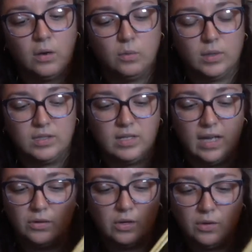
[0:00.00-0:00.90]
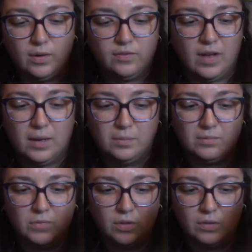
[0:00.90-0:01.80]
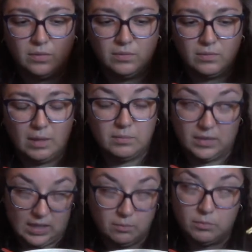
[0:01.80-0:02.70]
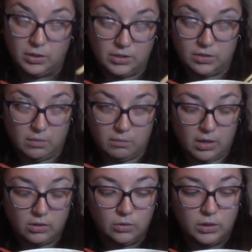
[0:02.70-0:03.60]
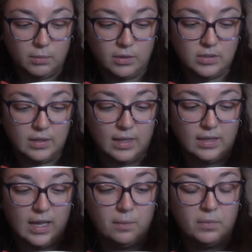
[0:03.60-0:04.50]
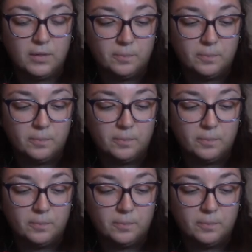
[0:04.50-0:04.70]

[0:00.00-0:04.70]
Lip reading: Which, I don't know if I'm pretty sure I'm not the only person like that, but